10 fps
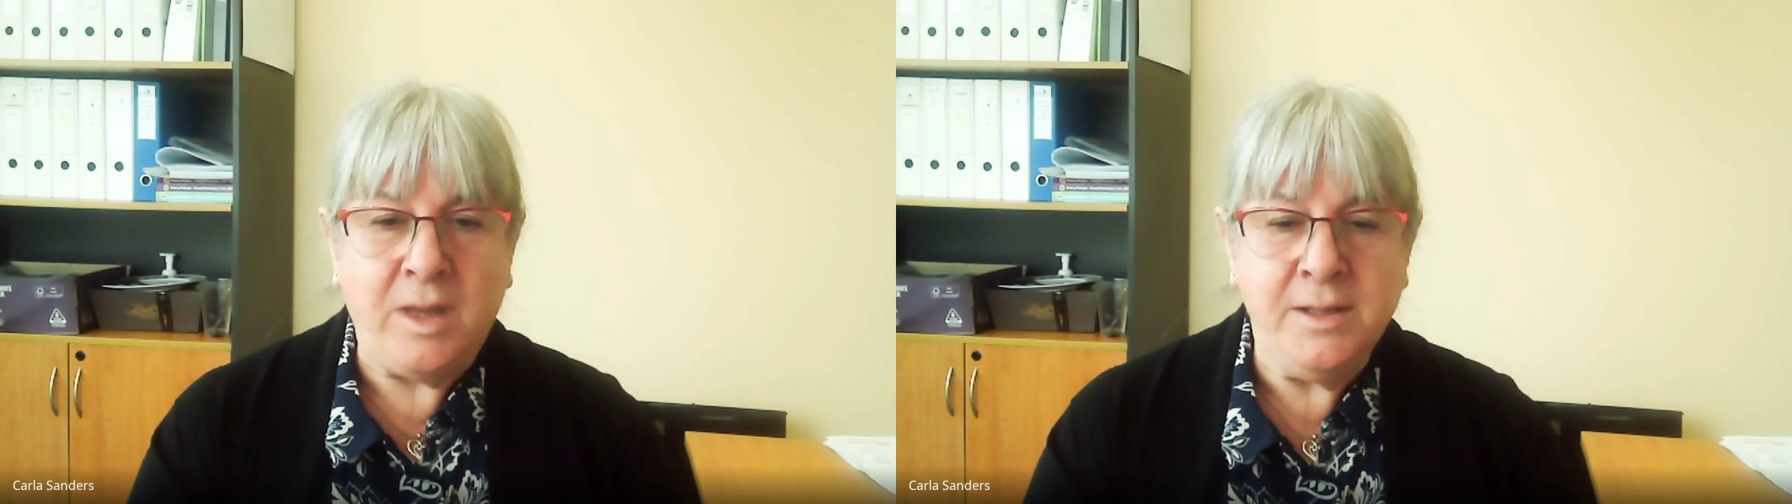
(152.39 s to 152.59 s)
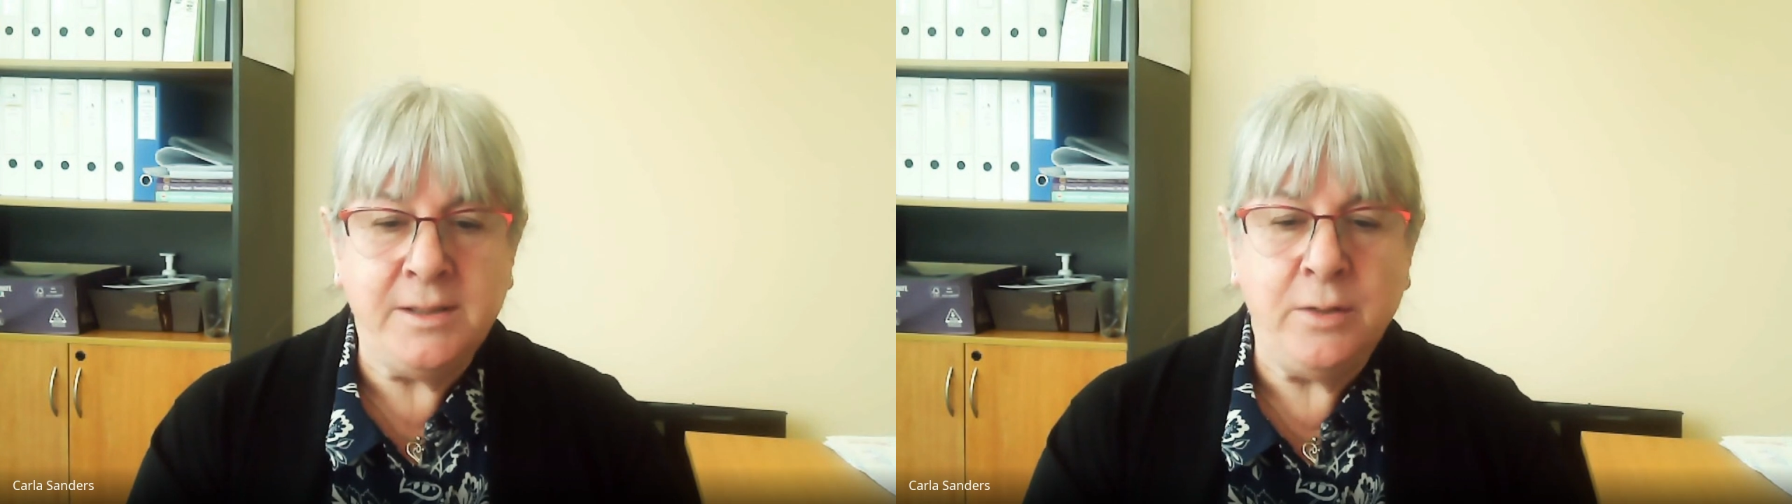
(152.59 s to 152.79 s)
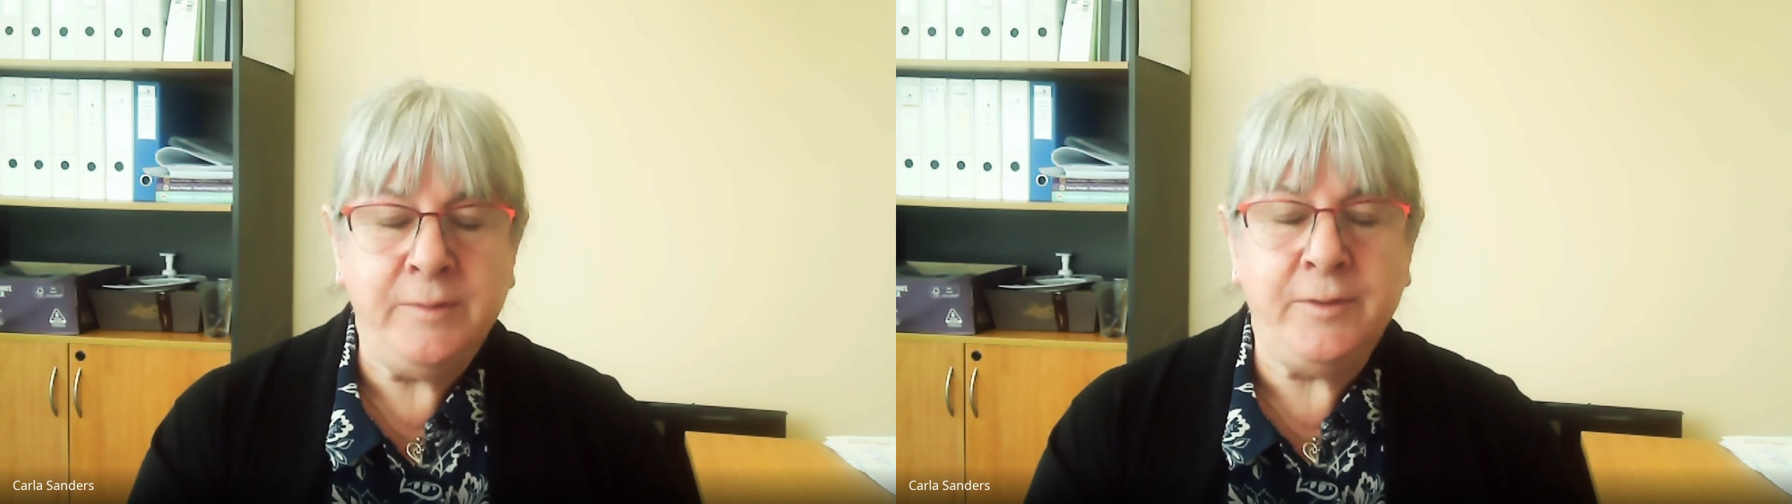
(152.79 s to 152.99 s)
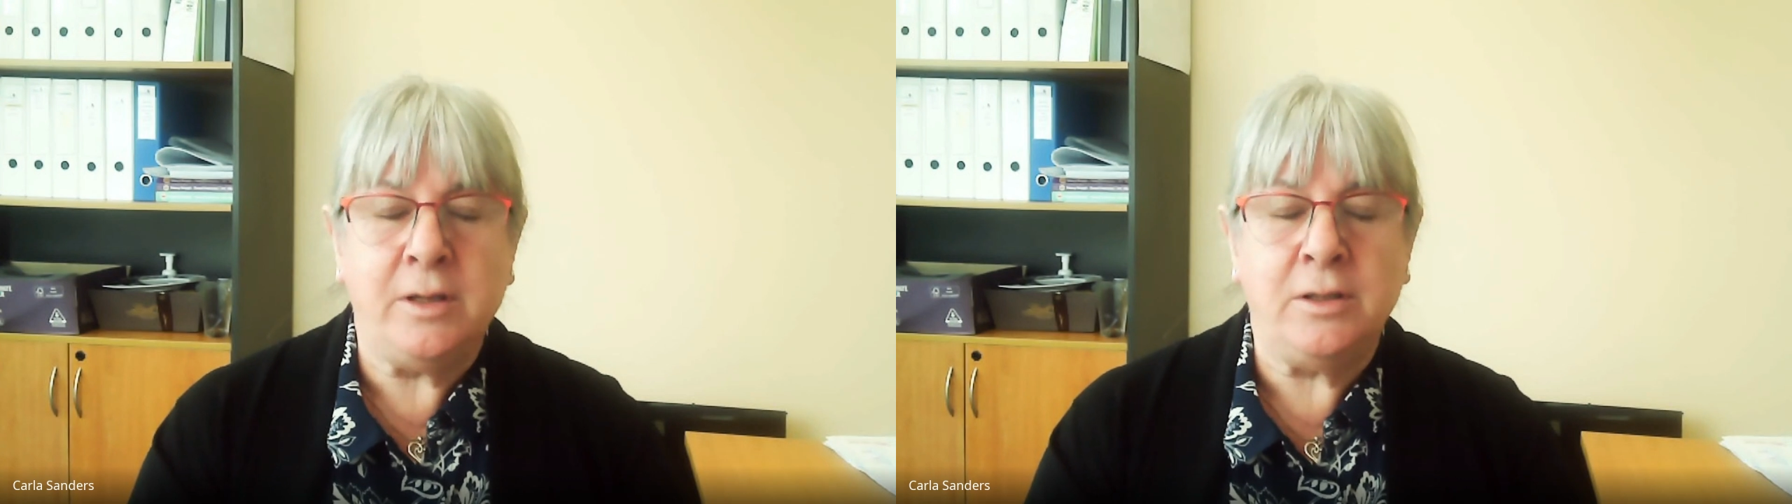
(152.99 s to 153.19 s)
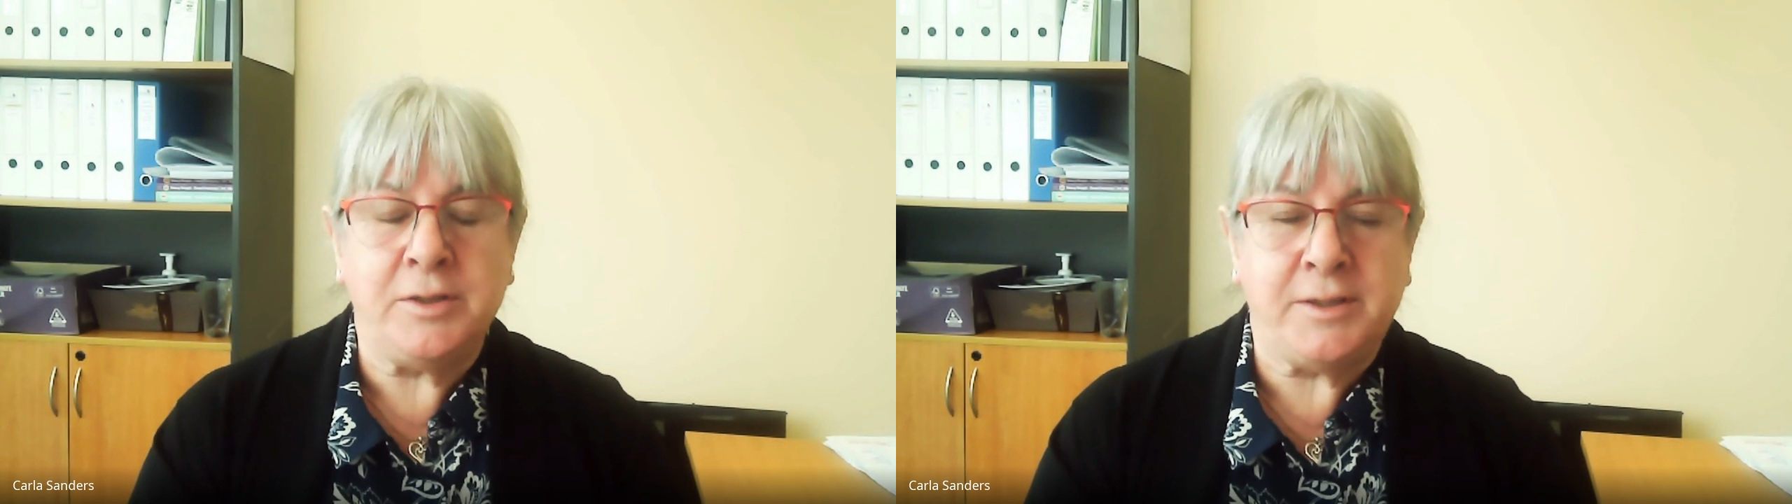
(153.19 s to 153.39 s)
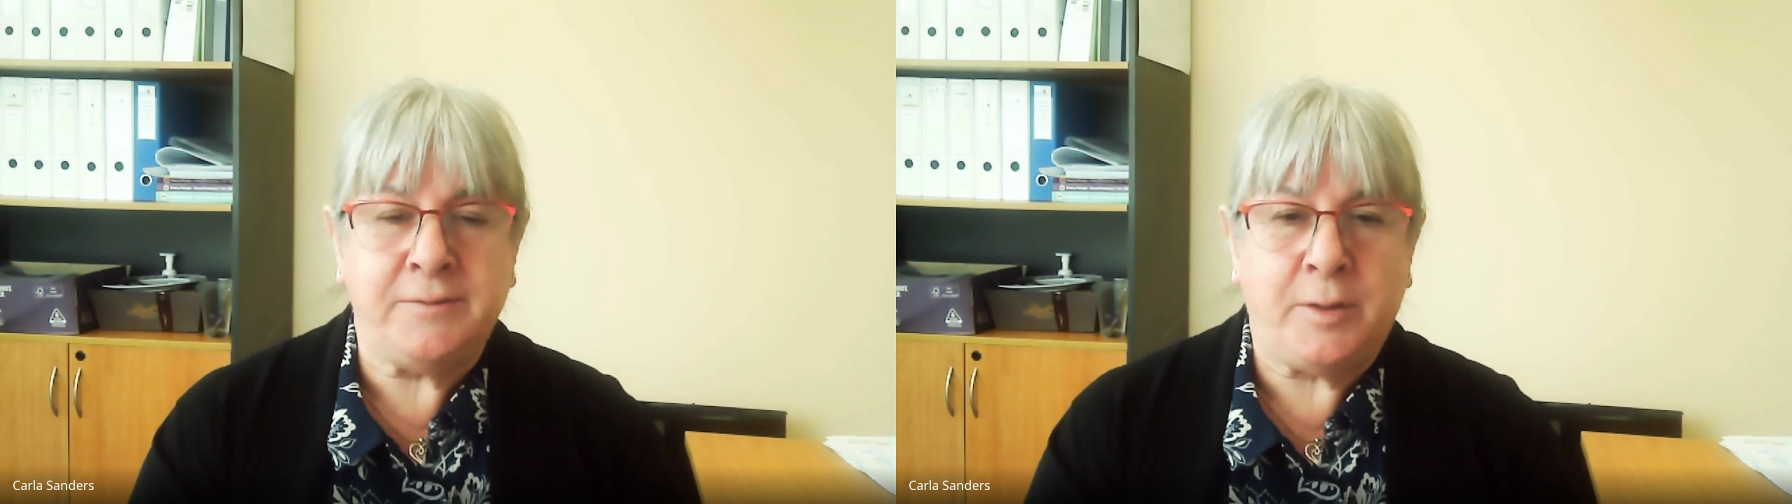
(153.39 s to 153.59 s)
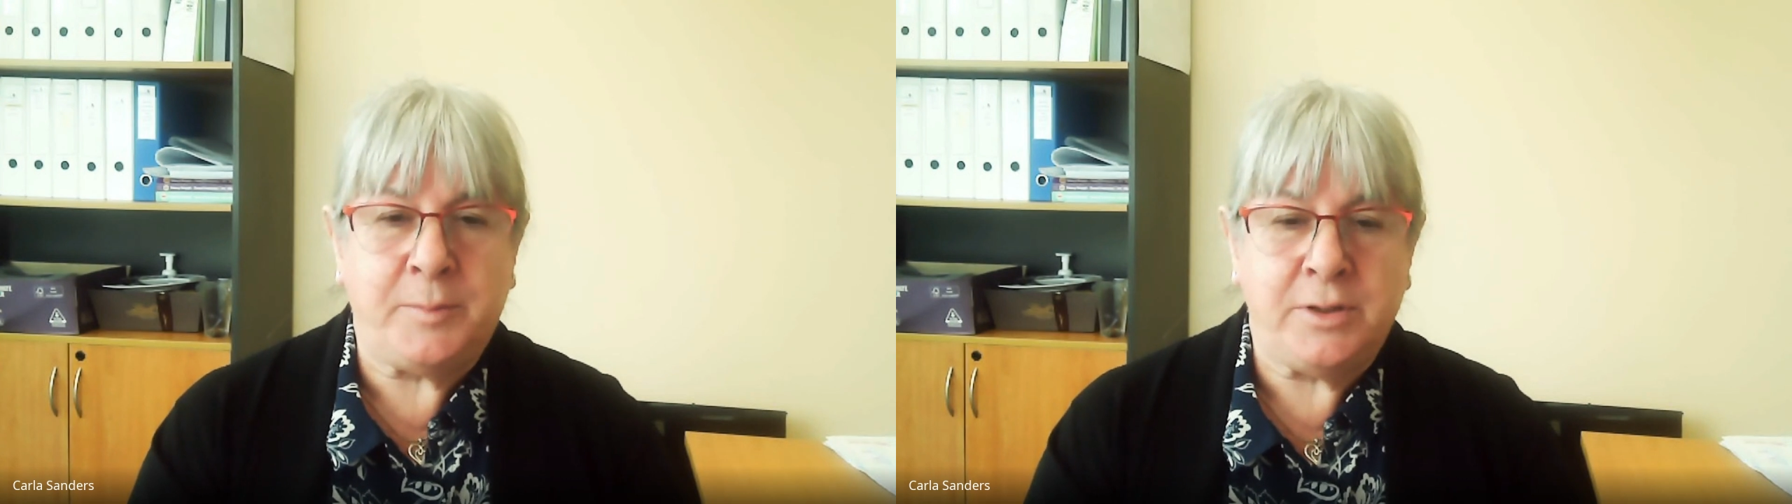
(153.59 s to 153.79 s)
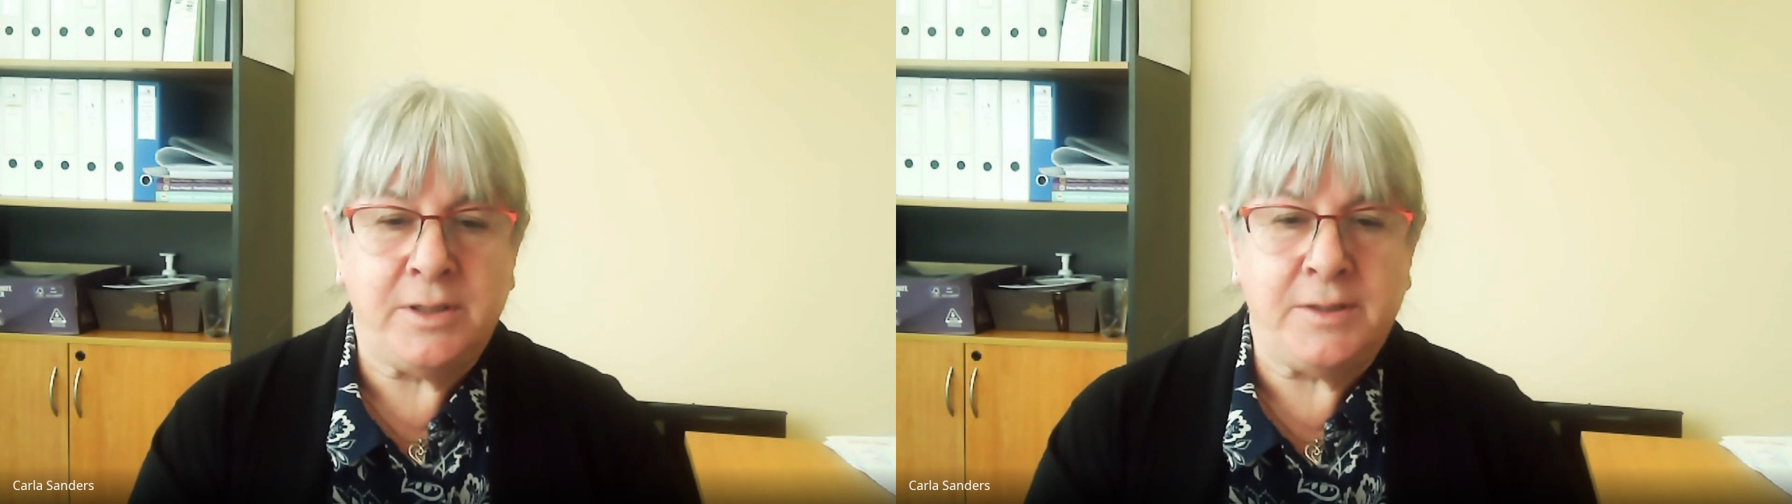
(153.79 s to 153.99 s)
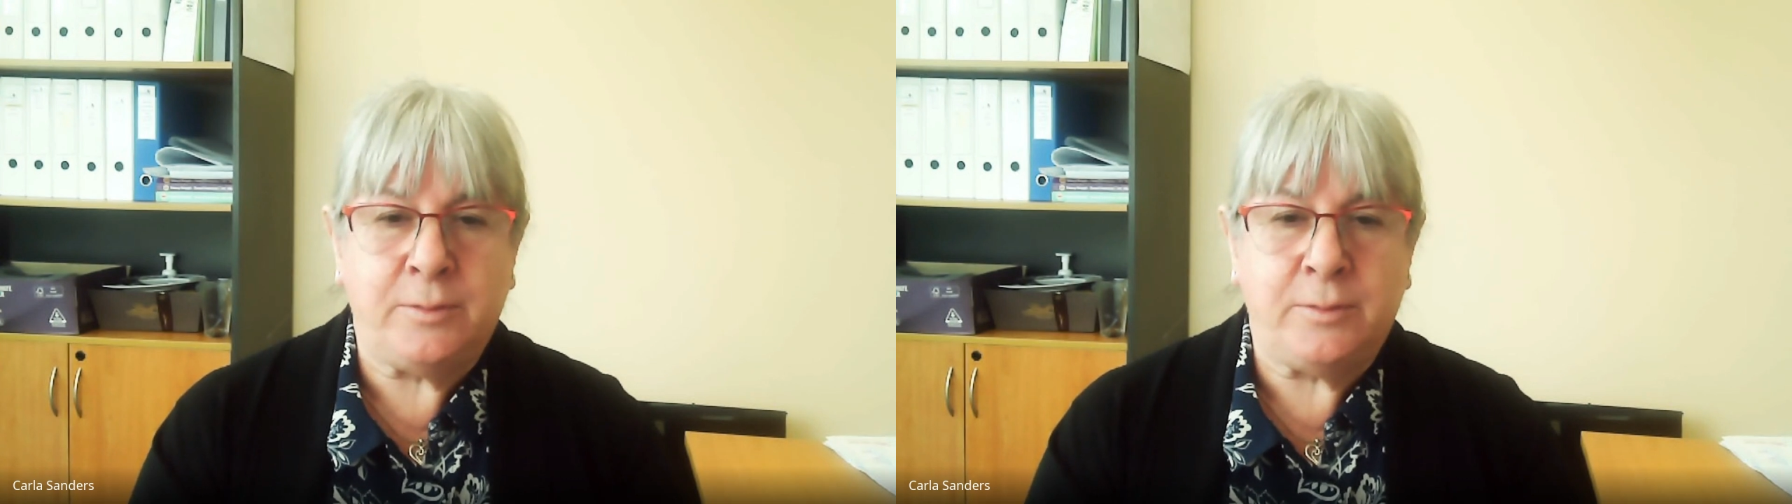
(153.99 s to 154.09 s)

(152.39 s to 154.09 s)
So we've got lots of options